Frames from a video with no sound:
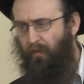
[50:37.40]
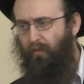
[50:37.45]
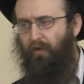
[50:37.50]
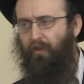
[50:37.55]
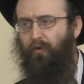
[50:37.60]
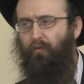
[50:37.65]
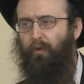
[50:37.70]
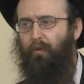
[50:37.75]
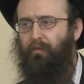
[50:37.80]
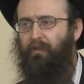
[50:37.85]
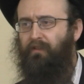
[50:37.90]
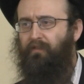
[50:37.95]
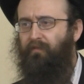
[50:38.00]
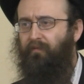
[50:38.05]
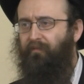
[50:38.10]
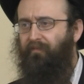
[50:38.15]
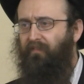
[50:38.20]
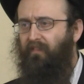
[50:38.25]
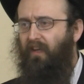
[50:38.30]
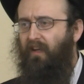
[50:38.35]
with a woman
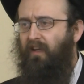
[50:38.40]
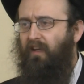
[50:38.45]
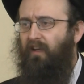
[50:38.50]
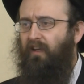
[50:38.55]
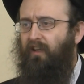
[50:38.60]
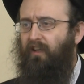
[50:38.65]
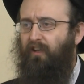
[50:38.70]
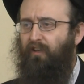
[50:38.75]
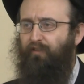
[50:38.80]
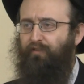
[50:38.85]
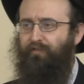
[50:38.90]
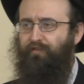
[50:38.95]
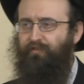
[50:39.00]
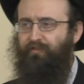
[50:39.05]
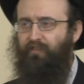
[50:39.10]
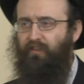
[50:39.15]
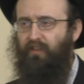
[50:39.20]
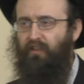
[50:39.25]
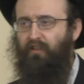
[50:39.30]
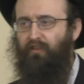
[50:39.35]

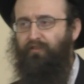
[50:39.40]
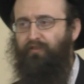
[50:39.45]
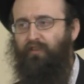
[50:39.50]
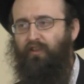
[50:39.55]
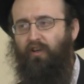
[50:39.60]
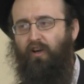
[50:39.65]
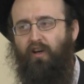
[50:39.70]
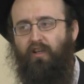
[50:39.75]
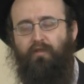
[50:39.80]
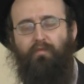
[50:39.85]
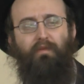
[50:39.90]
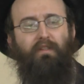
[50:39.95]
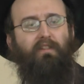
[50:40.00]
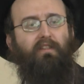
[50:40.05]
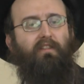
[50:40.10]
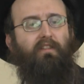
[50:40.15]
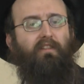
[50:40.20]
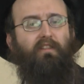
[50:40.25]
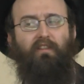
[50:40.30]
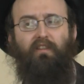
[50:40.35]
if her
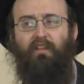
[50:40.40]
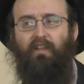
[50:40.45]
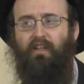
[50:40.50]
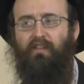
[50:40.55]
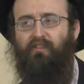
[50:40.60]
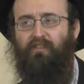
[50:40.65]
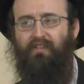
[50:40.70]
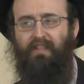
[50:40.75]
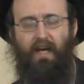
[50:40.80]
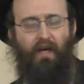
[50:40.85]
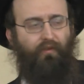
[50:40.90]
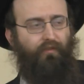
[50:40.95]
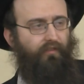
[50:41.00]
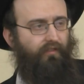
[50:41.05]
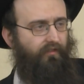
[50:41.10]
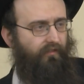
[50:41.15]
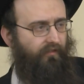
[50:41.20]
husband is in town.